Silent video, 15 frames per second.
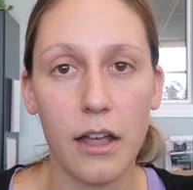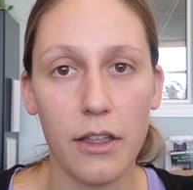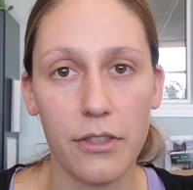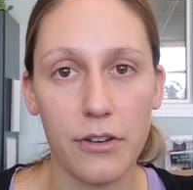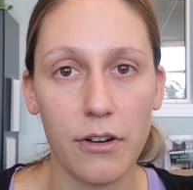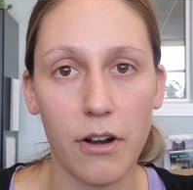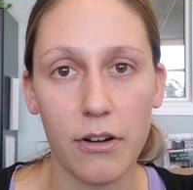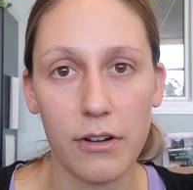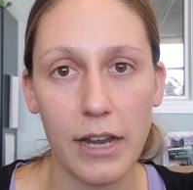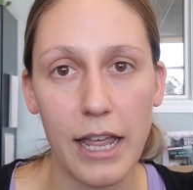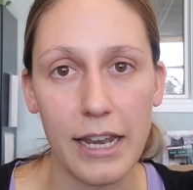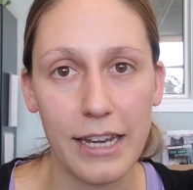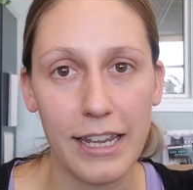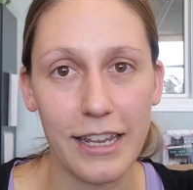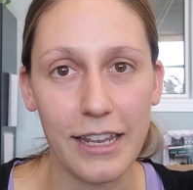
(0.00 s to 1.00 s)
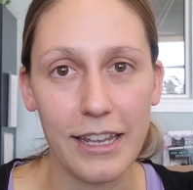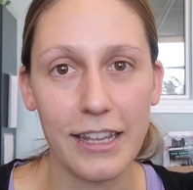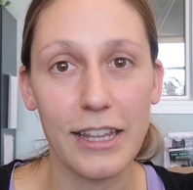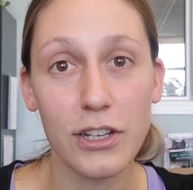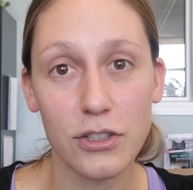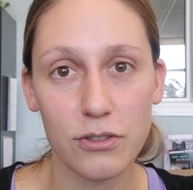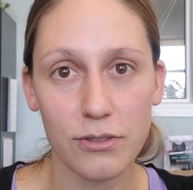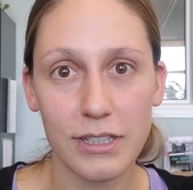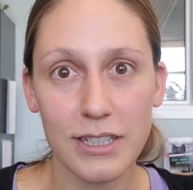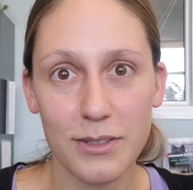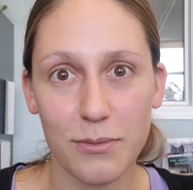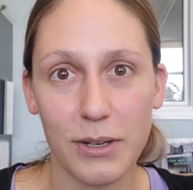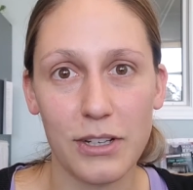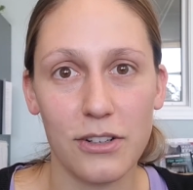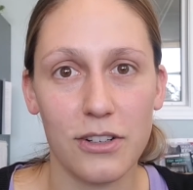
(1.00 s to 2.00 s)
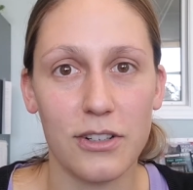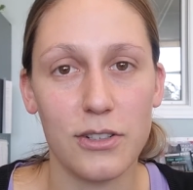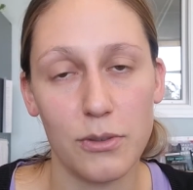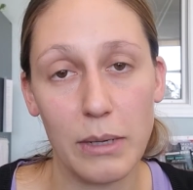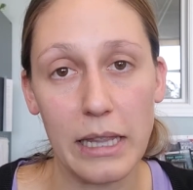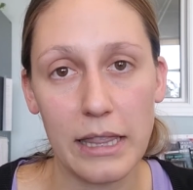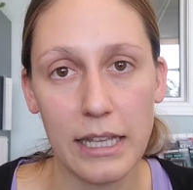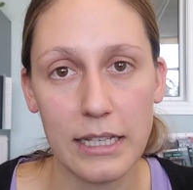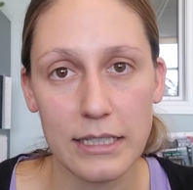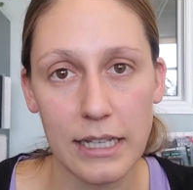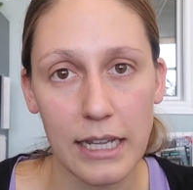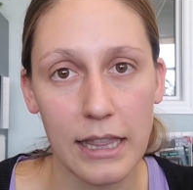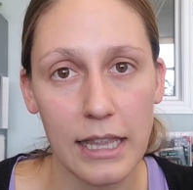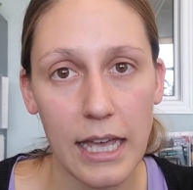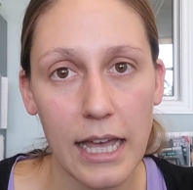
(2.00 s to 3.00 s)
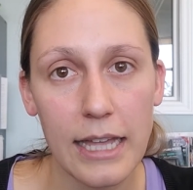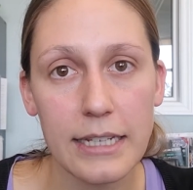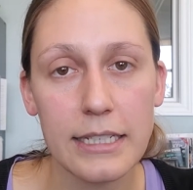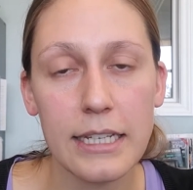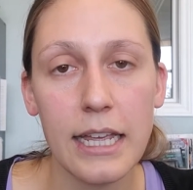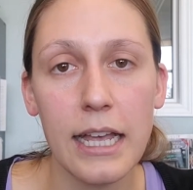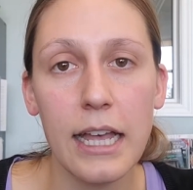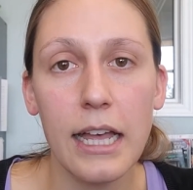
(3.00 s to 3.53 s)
there aren't any injuries when you're doing things like that.